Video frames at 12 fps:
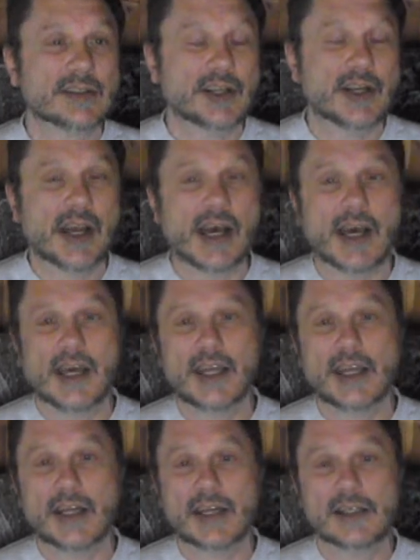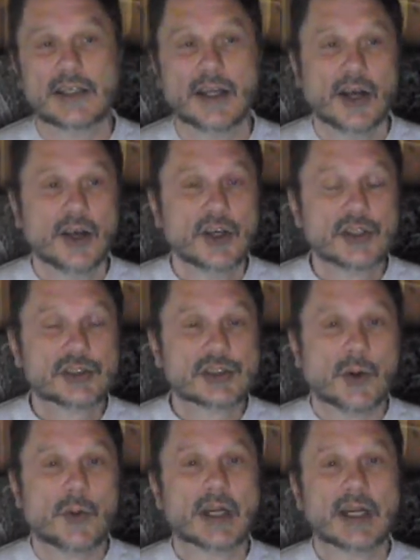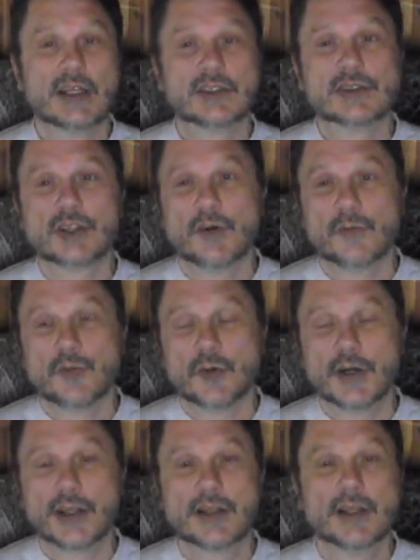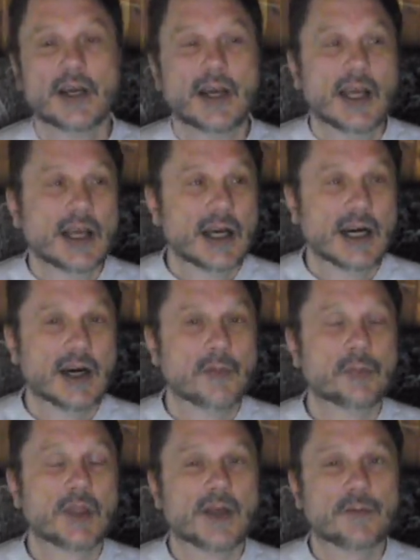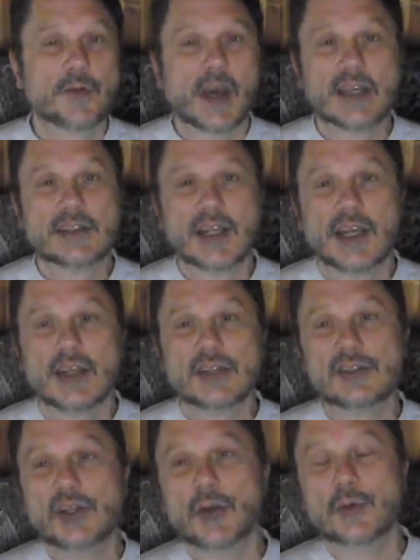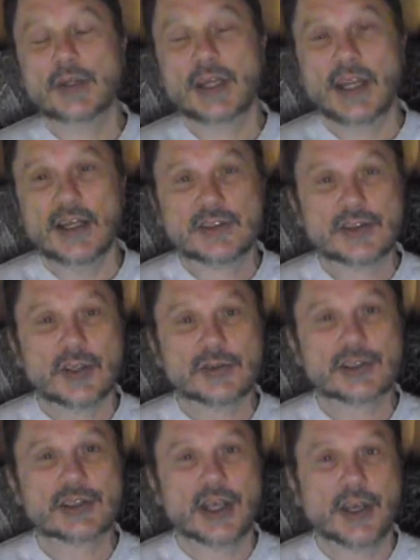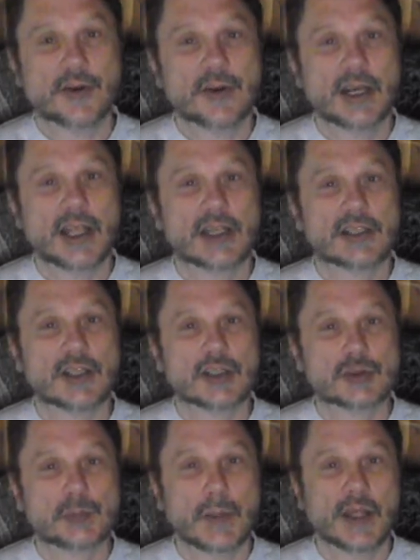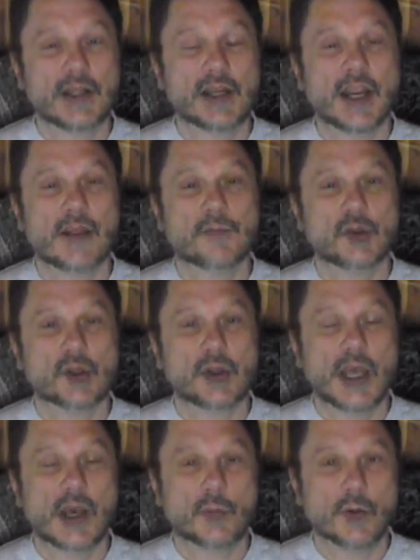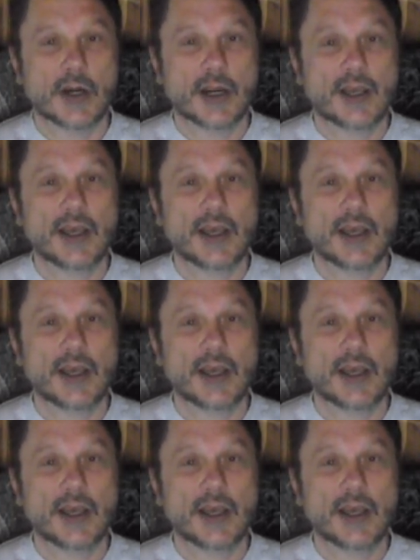denied and so on and so forth. The fact is, you need Social Security disability if you can't work,